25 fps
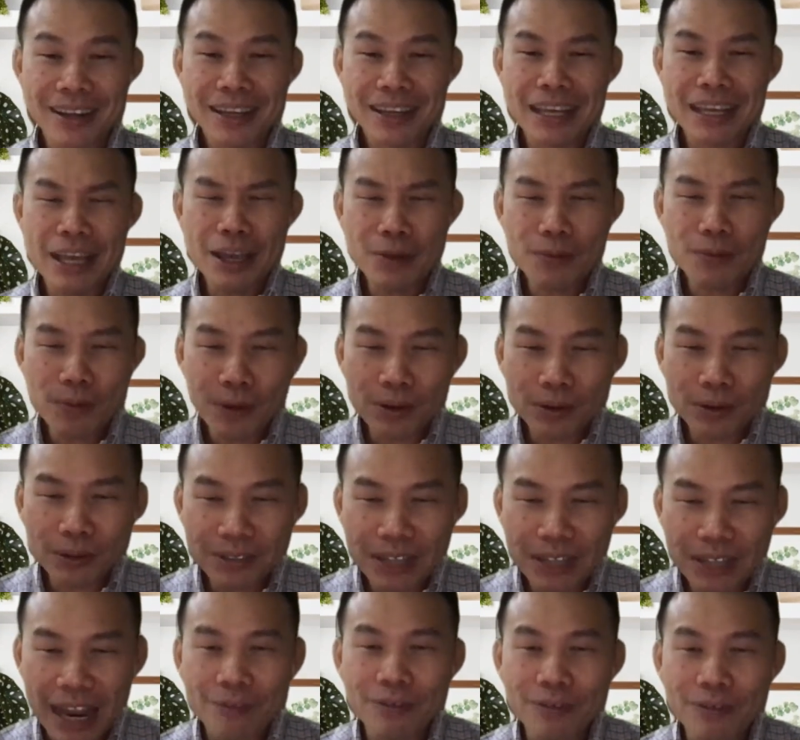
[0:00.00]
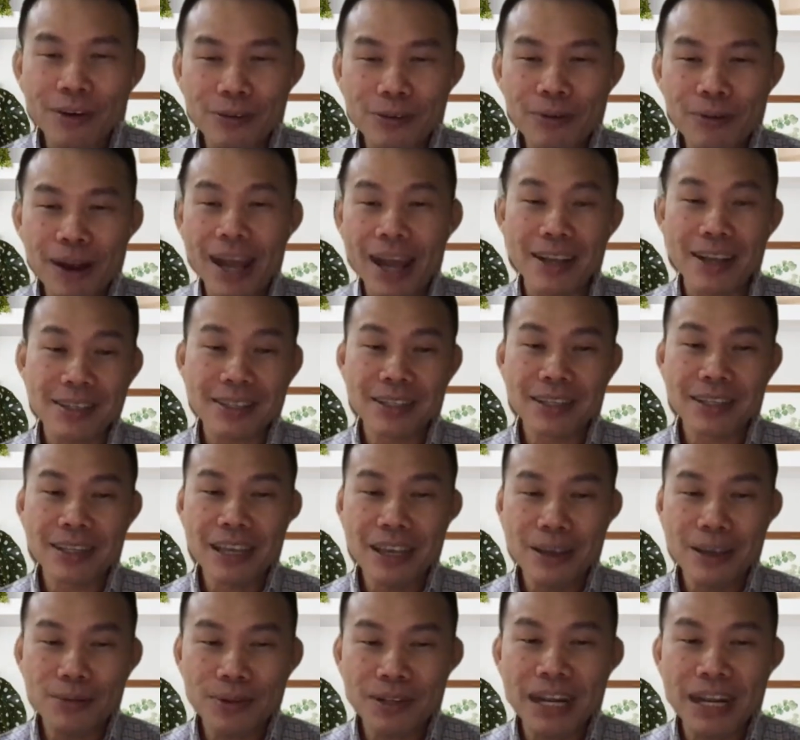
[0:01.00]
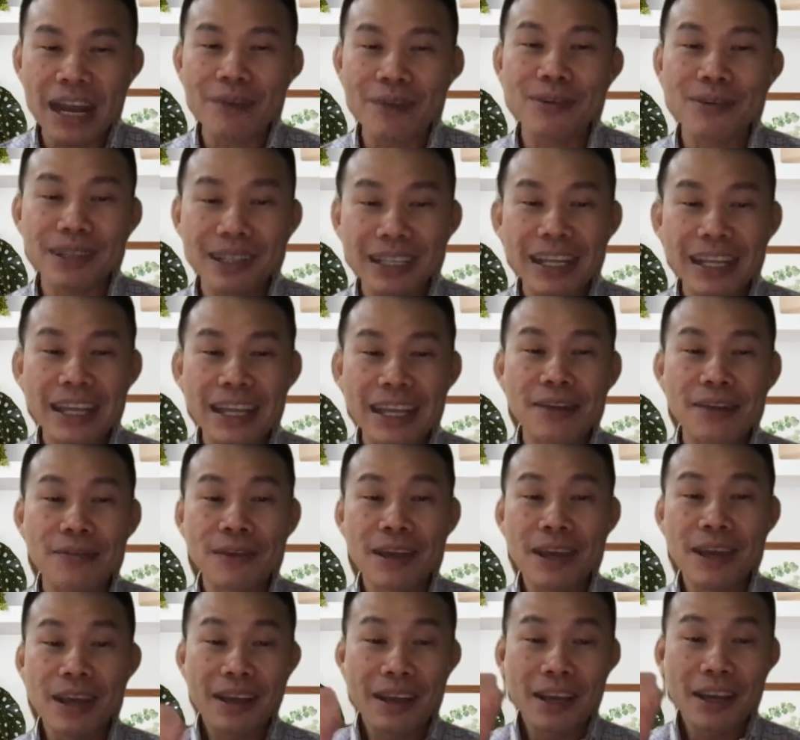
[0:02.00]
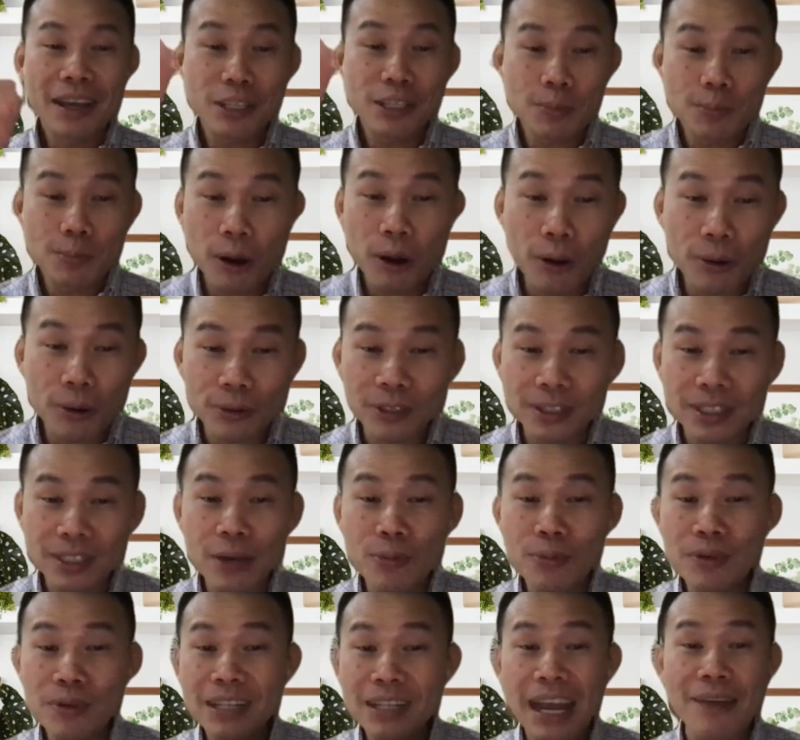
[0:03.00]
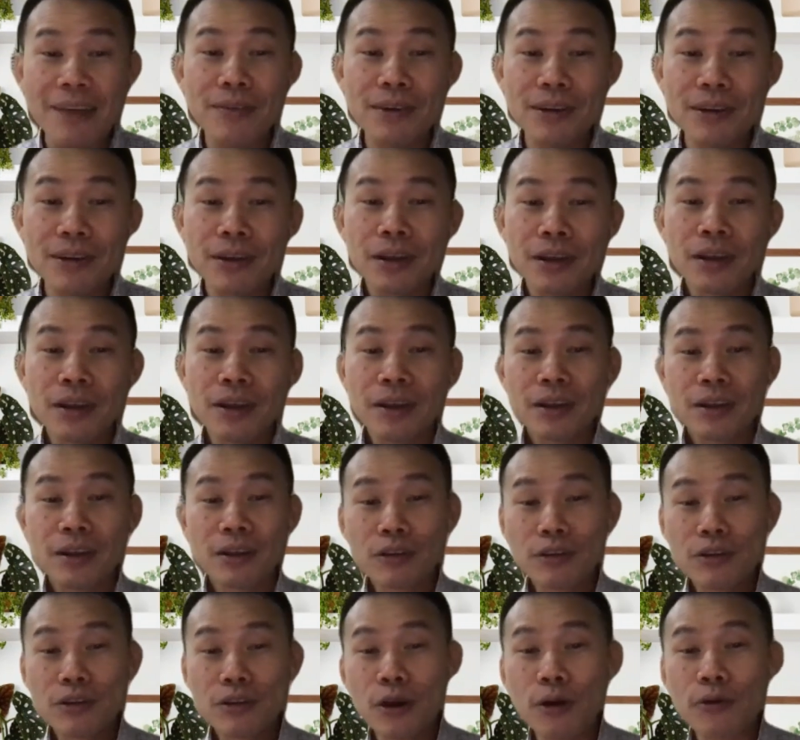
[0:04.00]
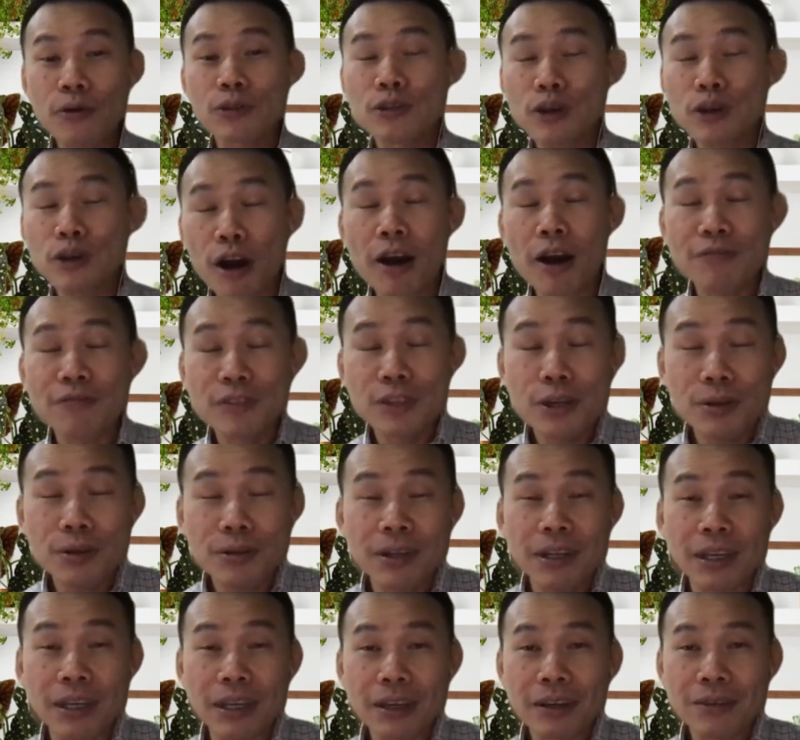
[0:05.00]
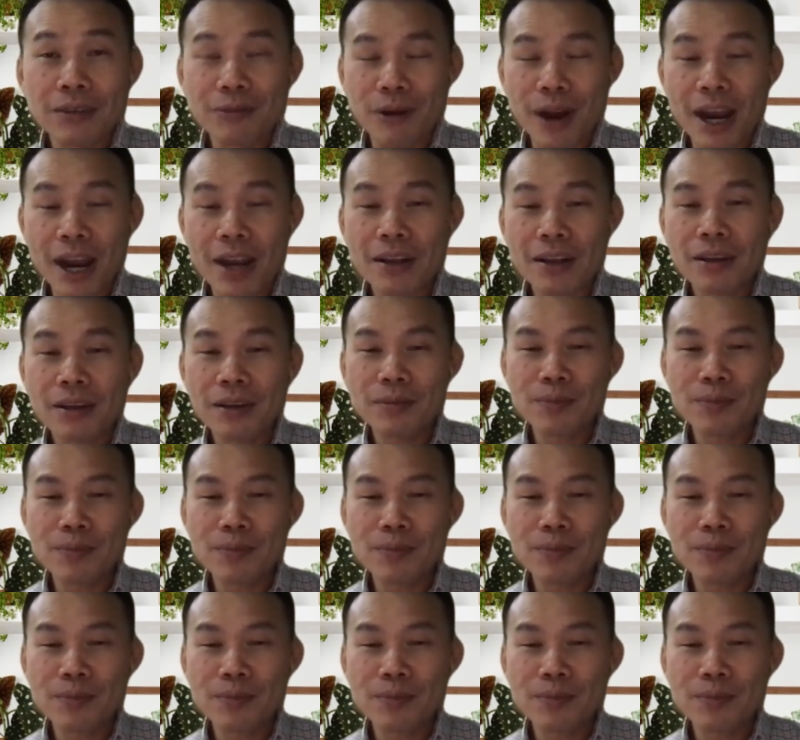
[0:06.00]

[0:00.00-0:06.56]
He will never rest. He will never leave his post. He will never go off duty, right?